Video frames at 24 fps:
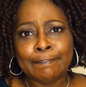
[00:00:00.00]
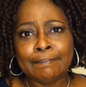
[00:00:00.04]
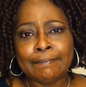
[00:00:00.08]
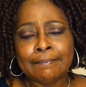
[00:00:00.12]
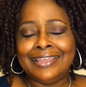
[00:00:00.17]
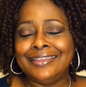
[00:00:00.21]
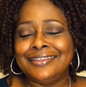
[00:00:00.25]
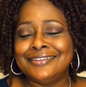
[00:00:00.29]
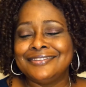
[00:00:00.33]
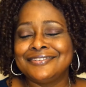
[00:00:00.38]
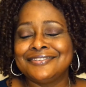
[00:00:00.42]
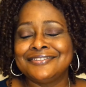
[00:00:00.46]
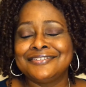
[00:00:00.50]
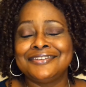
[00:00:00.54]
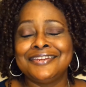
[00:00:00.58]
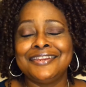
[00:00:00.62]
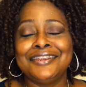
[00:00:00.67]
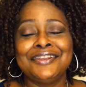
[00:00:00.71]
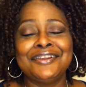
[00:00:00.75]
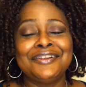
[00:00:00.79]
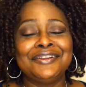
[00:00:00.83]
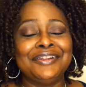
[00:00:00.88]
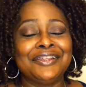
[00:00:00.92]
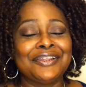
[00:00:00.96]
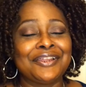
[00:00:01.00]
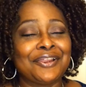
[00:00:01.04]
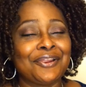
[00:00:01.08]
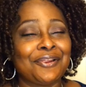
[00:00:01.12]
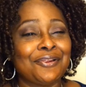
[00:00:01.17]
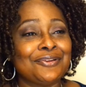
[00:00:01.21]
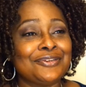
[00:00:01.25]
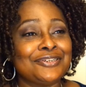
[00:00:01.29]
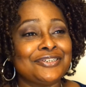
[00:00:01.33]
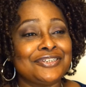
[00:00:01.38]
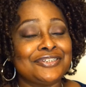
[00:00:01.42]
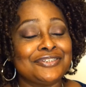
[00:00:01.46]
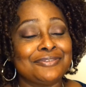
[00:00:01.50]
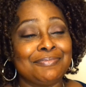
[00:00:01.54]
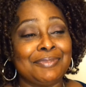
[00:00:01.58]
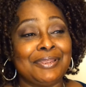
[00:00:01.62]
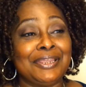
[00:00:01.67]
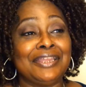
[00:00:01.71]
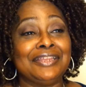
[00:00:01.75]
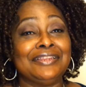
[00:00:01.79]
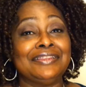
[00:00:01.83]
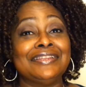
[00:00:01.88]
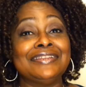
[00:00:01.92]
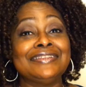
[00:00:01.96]
He still encourages
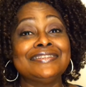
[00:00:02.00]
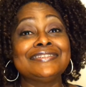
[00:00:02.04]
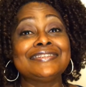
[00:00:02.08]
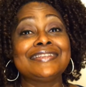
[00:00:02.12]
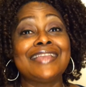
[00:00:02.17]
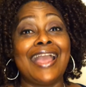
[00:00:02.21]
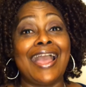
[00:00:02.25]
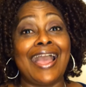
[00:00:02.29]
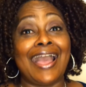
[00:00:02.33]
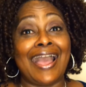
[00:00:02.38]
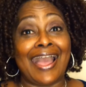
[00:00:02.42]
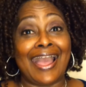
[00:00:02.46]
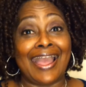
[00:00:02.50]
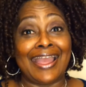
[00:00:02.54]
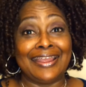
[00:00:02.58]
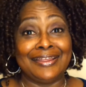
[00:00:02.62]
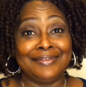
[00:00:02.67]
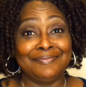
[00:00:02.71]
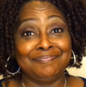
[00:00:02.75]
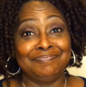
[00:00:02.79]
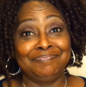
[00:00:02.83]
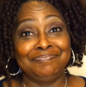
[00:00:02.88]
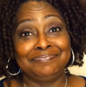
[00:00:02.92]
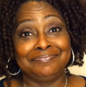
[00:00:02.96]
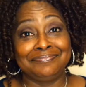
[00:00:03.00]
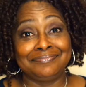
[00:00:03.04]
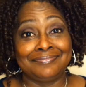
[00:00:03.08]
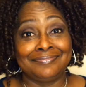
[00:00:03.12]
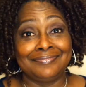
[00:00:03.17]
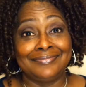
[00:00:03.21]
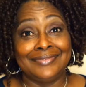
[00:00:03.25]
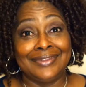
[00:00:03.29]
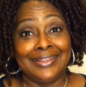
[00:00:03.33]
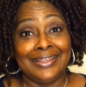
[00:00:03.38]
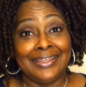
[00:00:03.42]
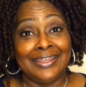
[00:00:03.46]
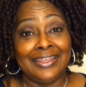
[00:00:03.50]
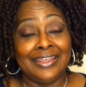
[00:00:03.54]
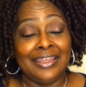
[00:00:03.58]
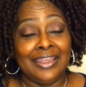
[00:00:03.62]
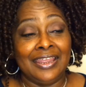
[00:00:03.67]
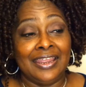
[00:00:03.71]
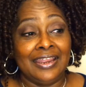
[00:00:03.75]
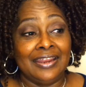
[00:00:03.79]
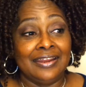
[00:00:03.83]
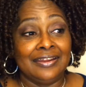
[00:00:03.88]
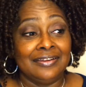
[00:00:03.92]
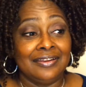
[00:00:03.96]
me. This guy
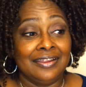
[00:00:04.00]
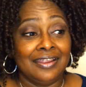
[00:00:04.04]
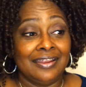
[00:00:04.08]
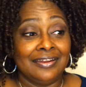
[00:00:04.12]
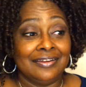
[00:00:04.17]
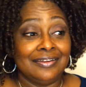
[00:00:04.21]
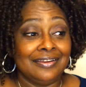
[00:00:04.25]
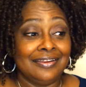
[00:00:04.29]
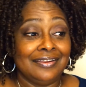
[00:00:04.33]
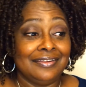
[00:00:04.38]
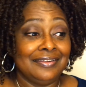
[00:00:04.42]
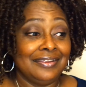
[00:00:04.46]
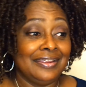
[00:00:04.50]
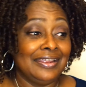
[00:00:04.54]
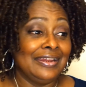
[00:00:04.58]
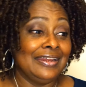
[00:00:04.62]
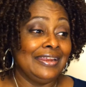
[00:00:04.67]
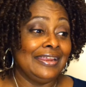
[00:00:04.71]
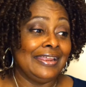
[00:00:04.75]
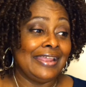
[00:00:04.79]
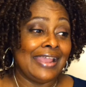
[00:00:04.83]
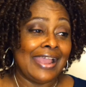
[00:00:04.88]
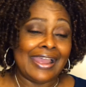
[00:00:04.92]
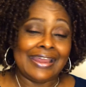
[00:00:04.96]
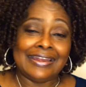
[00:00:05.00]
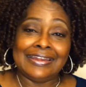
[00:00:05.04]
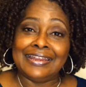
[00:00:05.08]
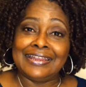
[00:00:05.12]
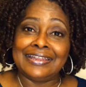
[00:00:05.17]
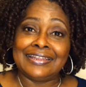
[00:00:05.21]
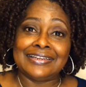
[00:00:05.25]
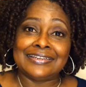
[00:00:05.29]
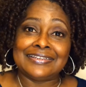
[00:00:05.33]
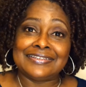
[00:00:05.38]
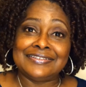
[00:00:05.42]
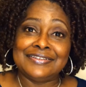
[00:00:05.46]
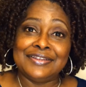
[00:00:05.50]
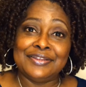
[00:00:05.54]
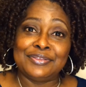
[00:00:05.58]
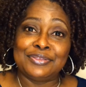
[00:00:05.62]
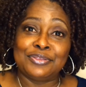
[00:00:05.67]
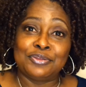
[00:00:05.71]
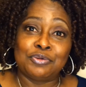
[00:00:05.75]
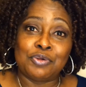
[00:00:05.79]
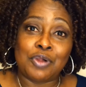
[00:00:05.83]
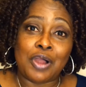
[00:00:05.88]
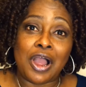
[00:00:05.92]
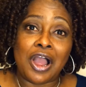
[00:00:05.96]
and and any guy that could sit
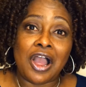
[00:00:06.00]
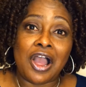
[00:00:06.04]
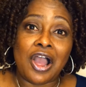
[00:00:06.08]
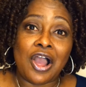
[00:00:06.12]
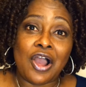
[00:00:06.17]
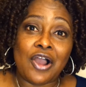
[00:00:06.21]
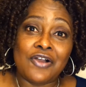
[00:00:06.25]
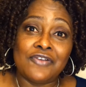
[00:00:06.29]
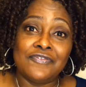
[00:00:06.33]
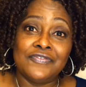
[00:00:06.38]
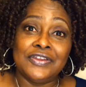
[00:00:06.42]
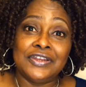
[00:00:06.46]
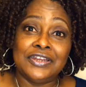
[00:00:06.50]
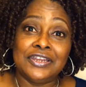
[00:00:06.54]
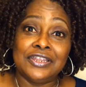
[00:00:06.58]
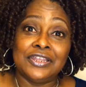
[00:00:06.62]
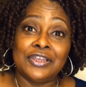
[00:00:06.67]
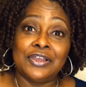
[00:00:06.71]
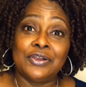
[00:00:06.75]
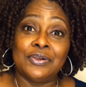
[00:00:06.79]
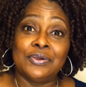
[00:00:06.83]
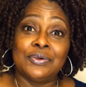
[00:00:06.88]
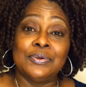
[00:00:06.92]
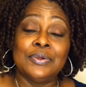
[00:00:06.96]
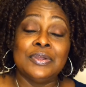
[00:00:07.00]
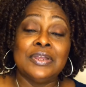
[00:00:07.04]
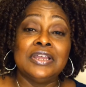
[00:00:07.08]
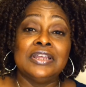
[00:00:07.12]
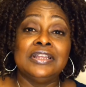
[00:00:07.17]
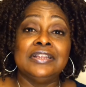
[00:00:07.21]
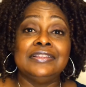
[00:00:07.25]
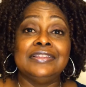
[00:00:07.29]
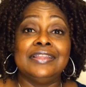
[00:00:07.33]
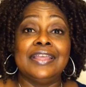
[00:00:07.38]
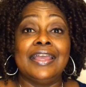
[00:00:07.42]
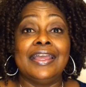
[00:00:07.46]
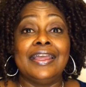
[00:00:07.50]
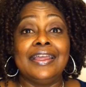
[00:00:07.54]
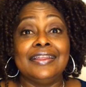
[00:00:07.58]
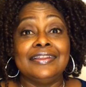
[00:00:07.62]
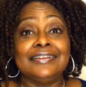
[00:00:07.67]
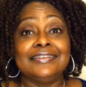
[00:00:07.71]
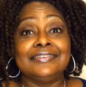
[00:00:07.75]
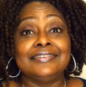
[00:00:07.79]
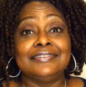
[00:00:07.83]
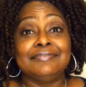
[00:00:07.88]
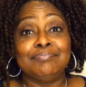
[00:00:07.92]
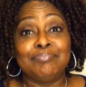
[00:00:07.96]
through a haul video that
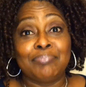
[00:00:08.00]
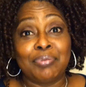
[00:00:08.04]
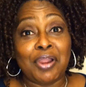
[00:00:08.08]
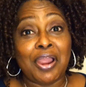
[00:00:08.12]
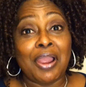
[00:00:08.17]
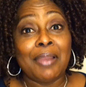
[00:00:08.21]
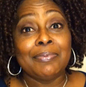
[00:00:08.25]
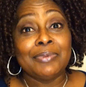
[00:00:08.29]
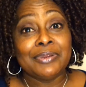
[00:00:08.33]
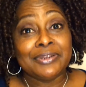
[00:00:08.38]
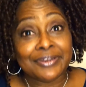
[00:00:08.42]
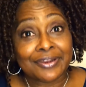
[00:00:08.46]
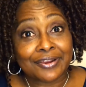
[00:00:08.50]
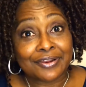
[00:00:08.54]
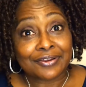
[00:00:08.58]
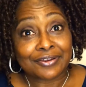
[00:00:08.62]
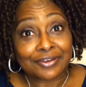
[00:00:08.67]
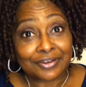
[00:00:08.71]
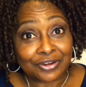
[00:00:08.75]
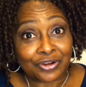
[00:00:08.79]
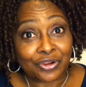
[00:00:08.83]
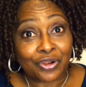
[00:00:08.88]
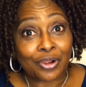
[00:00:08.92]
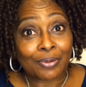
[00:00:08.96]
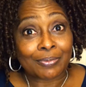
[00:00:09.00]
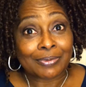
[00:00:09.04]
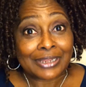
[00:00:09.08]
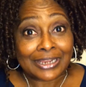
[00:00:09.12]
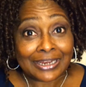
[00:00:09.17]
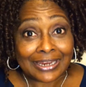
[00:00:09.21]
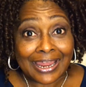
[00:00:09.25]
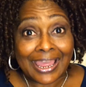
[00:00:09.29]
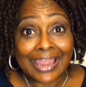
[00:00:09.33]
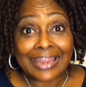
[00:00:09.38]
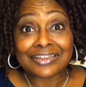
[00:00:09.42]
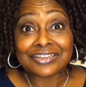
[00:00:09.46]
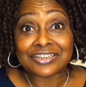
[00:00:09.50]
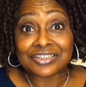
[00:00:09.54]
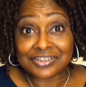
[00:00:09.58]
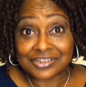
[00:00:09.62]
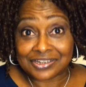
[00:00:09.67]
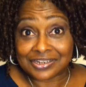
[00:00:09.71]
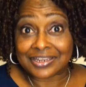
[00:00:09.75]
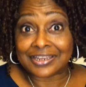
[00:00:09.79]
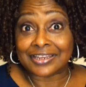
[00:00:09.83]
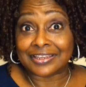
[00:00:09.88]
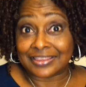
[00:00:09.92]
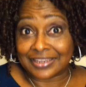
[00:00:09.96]
probably doesn't normally like to
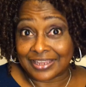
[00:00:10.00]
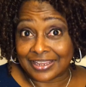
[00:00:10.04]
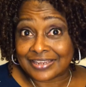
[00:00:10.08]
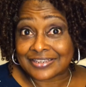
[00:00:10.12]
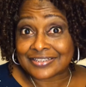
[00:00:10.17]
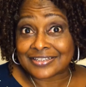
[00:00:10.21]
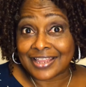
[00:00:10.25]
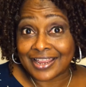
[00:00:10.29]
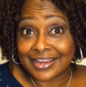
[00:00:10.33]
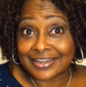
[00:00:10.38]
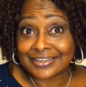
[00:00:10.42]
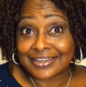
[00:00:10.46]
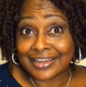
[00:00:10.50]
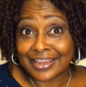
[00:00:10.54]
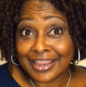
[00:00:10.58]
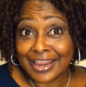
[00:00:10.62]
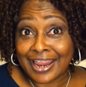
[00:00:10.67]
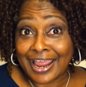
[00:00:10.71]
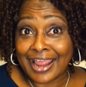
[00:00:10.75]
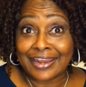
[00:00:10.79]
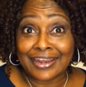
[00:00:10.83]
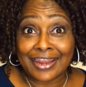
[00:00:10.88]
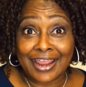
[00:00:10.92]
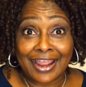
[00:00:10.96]
look at things like that.